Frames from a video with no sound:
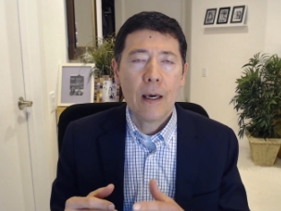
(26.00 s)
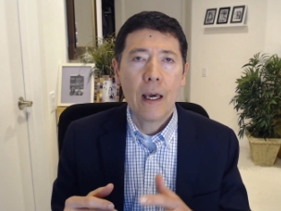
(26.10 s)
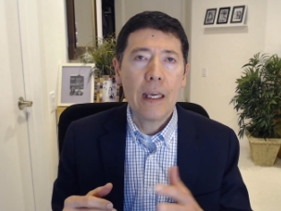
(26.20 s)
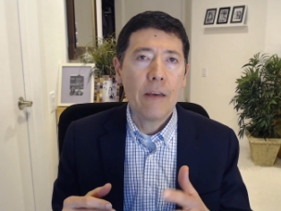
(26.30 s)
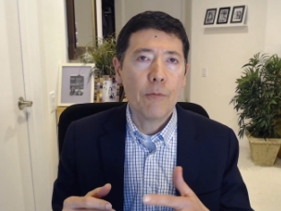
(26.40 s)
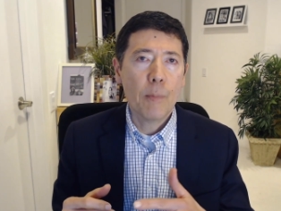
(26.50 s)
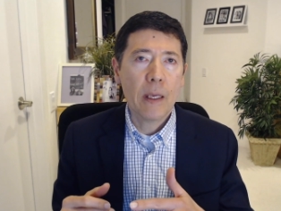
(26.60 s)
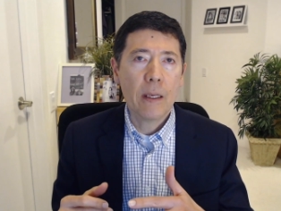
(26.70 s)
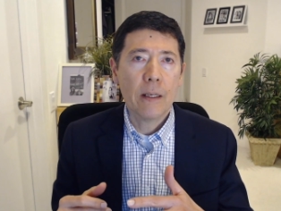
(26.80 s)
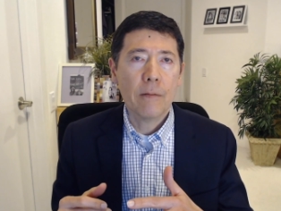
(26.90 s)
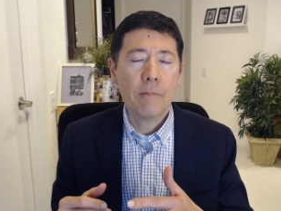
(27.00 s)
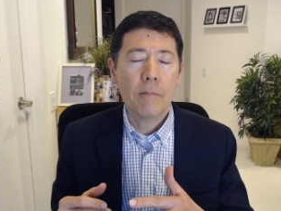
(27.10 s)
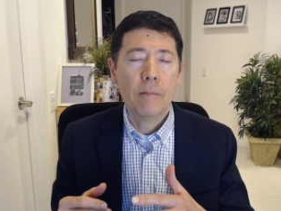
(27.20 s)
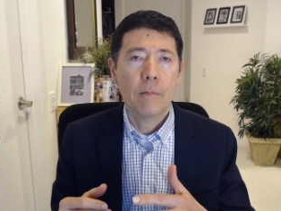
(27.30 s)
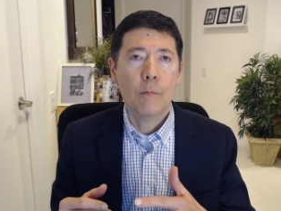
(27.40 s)
I have been
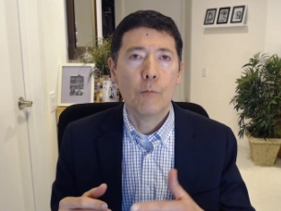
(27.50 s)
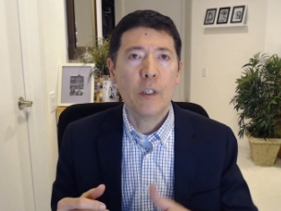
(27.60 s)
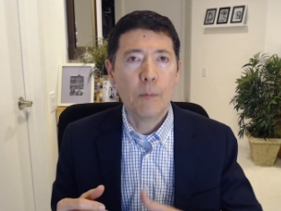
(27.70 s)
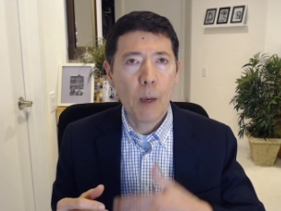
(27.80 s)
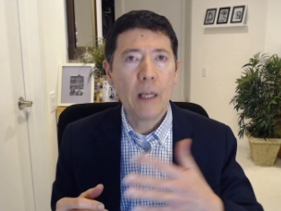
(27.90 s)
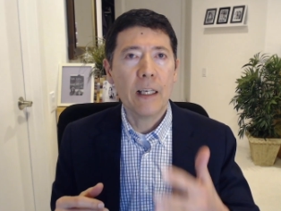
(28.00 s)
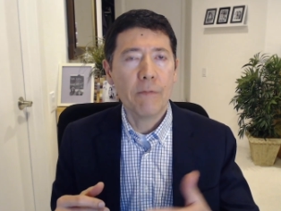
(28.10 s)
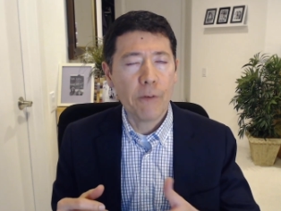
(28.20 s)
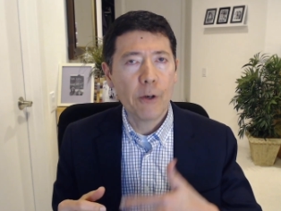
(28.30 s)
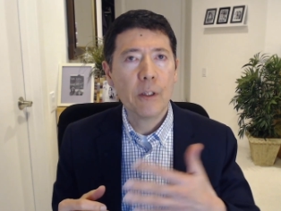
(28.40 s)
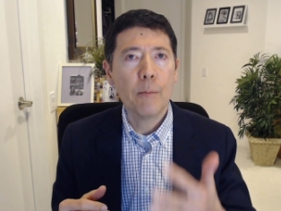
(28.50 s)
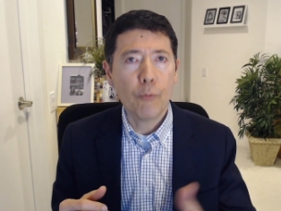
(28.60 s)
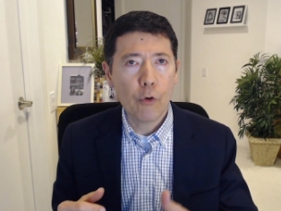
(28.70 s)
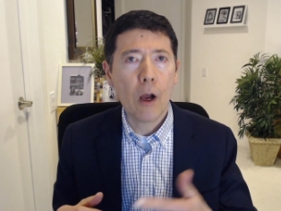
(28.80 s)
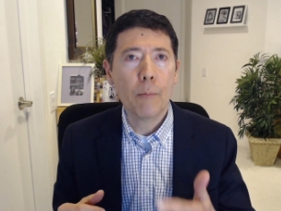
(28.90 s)
responding fairly
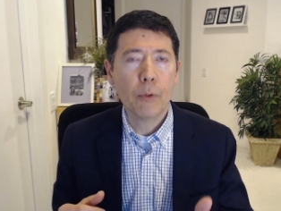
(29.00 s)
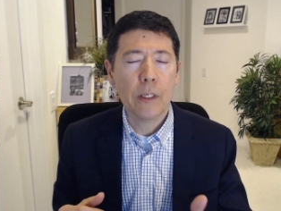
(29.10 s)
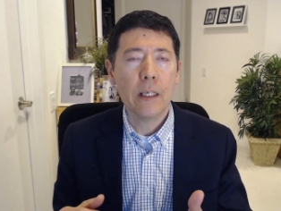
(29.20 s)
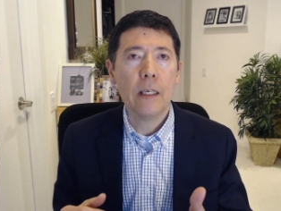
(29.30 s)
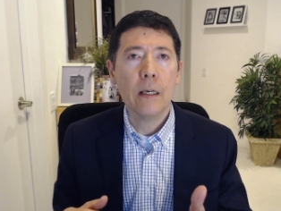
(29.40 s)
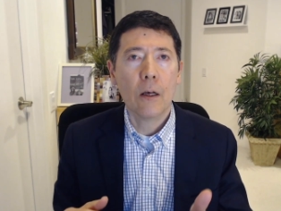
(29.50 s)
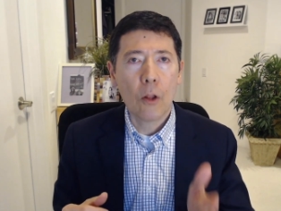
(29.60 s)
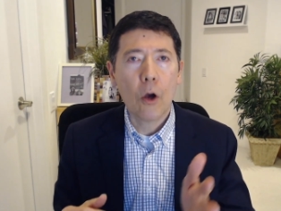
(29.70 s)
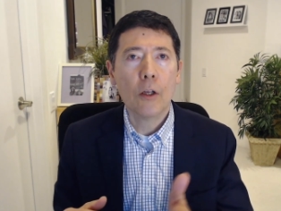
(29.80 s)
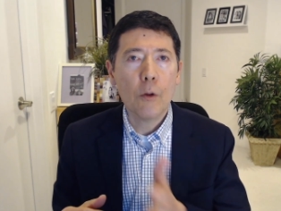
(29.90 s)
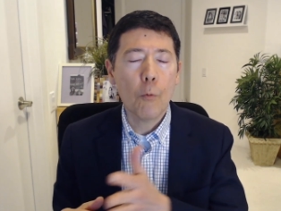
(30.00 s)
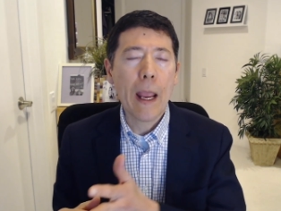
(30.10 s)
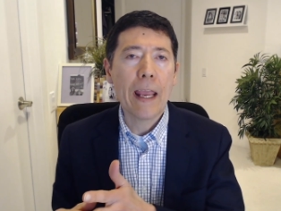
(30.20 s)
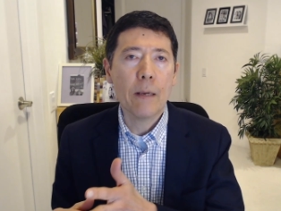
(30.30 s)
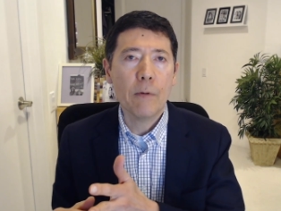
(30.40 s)
promptly along the
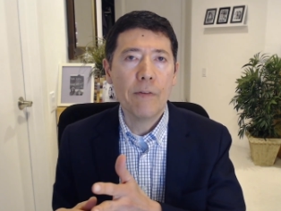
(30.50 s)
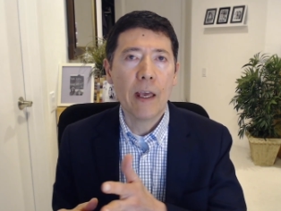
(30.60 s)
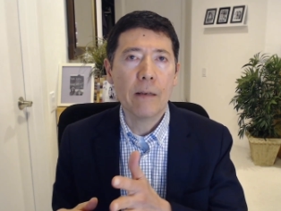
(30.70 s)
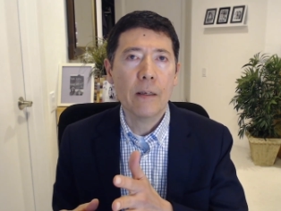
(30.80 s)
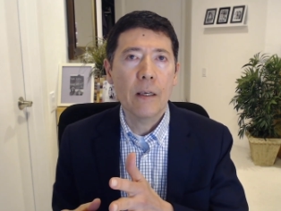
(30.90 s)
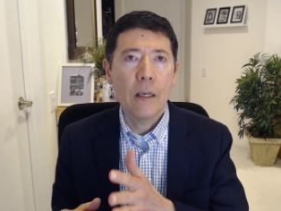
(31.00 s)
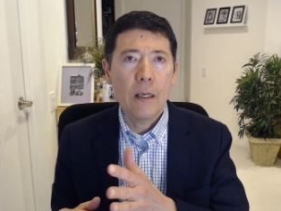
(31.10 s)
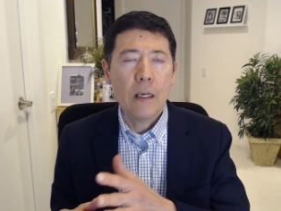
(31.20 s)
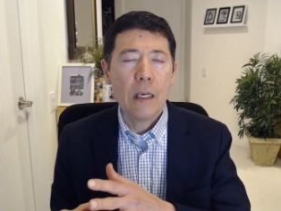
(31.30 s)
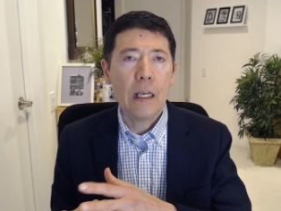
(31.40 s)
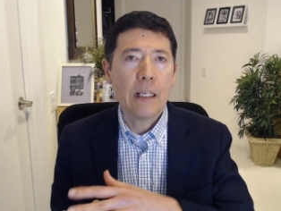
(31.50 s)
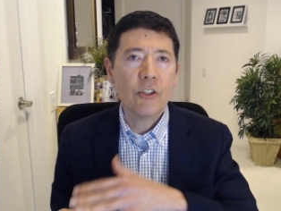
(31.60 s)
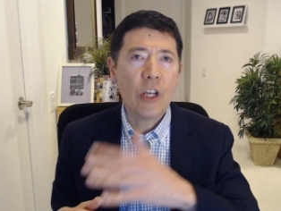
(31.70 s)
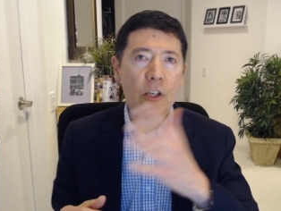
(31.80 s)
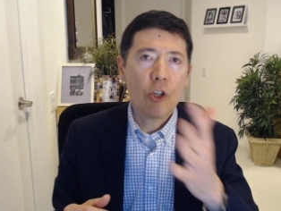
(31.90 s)
way. We've had an
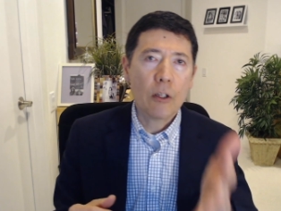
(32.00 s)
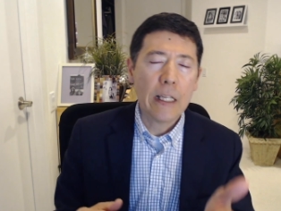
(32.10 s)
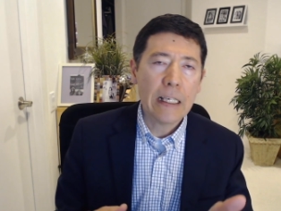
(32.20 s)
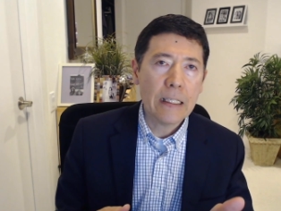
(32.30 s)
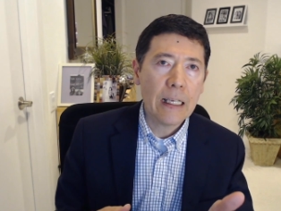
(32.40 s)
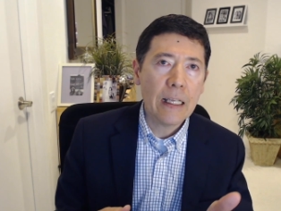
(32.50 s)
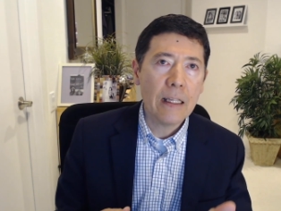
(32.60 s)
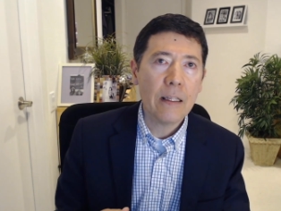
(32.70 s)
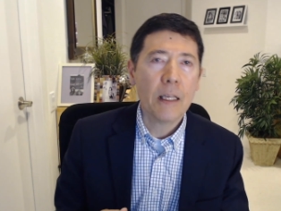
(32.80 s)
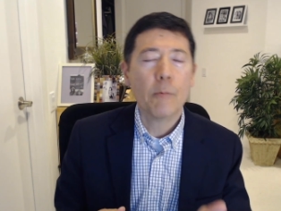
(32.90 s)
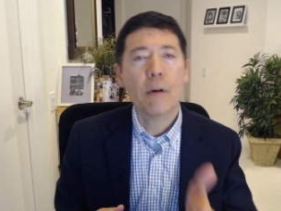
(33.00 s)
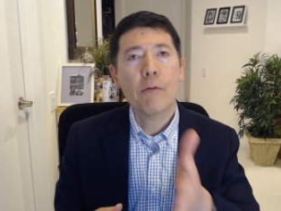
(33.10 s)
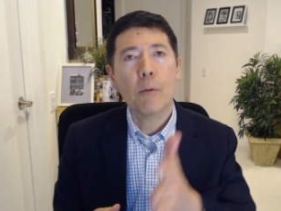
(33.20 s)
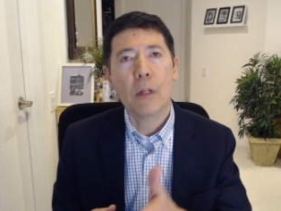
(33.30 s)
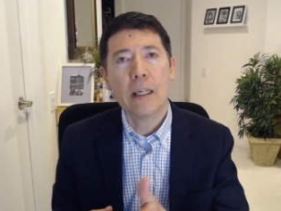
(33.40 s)
exchange on LinkedIn. Then it went
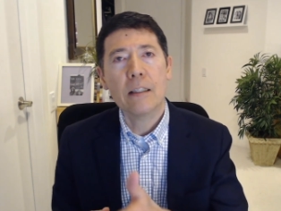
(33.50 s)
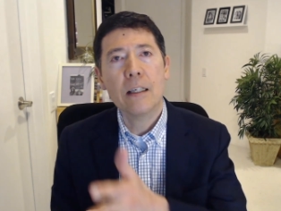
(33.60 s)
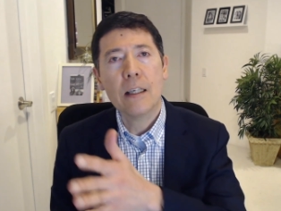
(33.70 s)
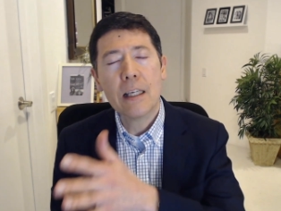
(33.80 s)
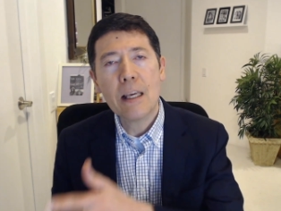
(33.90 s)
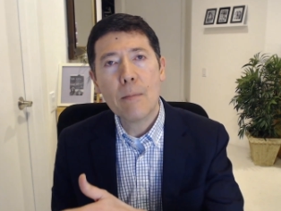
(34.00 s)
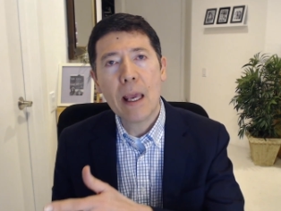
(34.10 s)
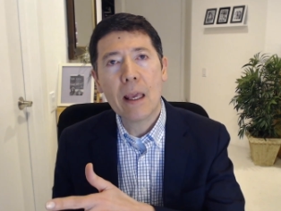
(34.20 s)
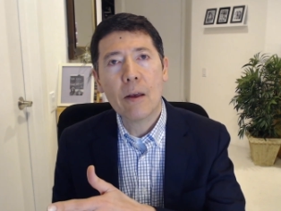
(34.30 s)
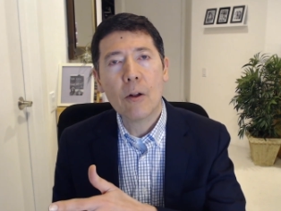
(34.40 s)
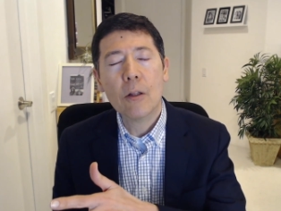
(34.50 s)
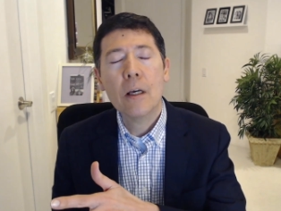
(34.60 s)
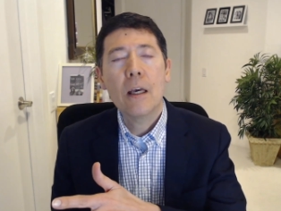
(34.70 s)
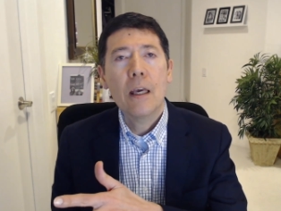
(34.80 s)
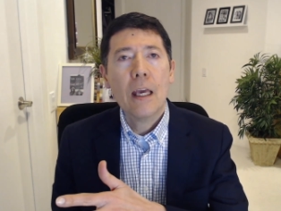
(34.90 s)
from LinkedIn email,
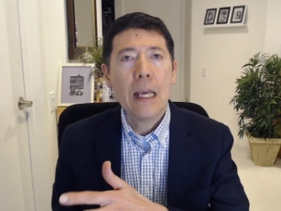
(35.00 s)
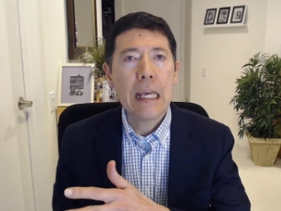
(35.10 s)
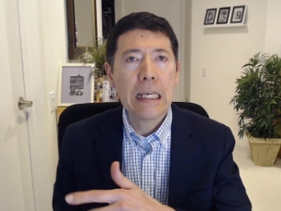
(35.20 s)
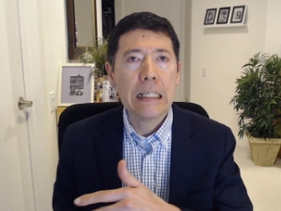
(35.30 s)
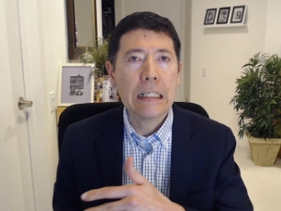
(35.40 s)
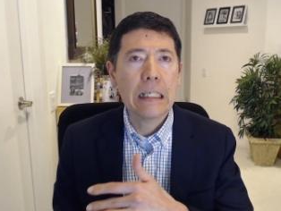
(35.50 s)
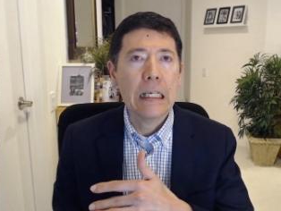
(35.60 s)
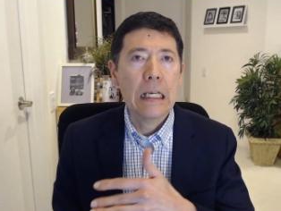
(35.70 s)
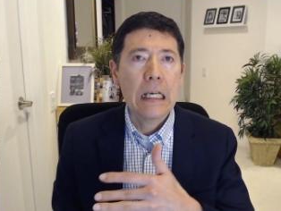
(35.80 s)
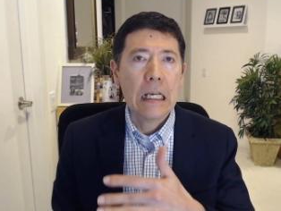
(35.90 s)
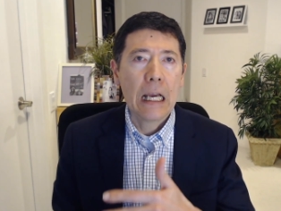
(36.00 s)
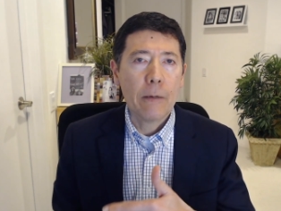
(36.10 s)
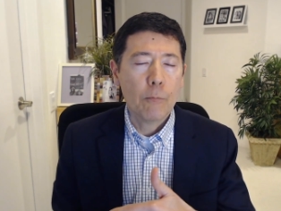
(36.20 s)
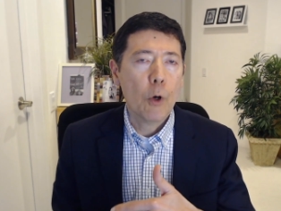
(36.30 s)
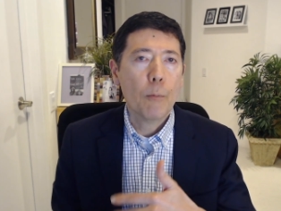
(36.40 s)
and I
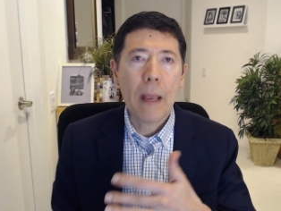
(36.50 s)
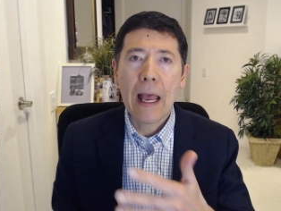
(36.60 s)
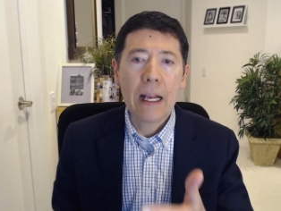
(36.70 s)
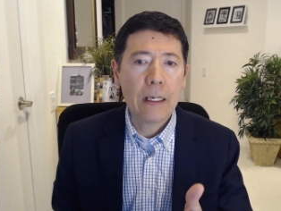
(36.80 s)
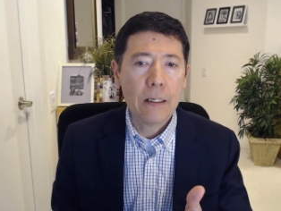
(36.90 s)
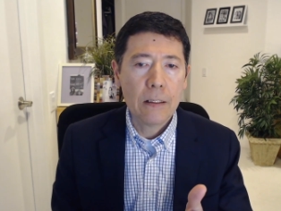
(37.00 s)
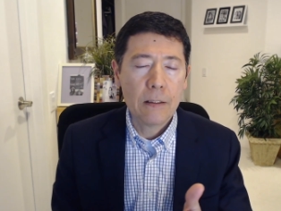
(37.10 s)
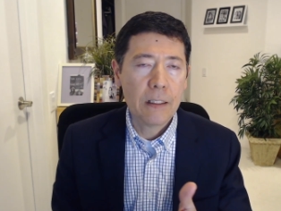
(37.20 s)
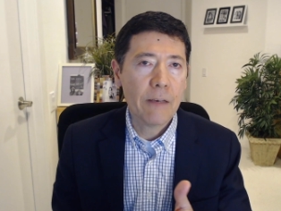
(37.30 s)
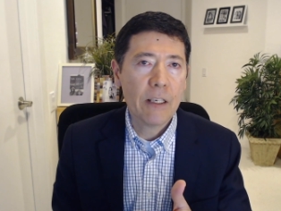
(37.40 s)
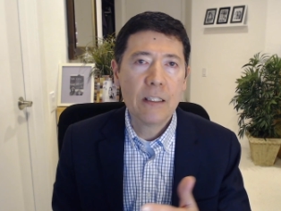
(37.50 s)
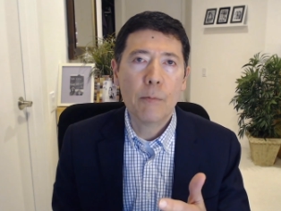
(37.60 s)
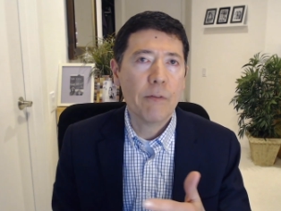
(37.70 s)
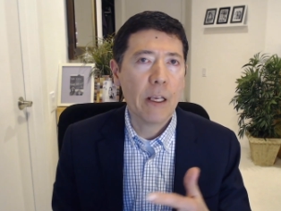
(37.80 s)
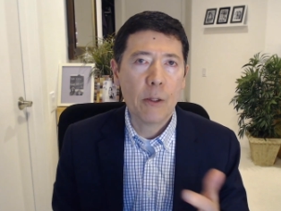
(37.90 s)
wrote back giving
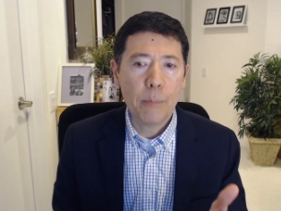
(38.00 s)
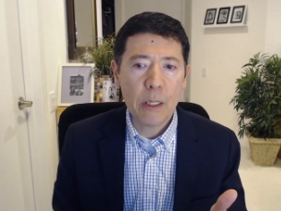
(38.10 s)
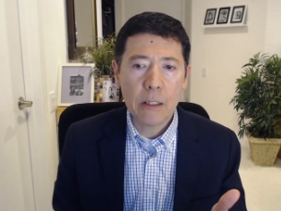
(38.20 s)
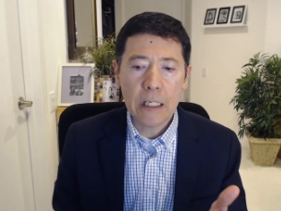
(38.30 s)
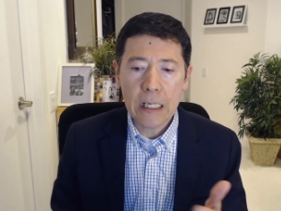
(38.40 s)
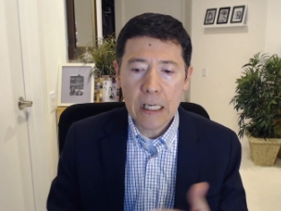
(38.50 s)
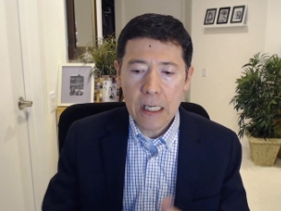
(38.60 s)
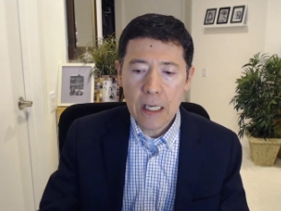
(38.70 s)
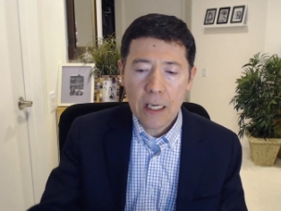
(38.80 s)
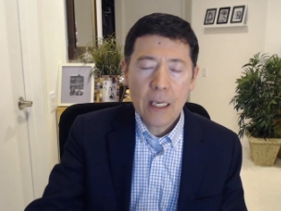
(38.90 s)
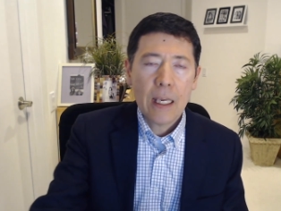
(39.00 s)
some availability.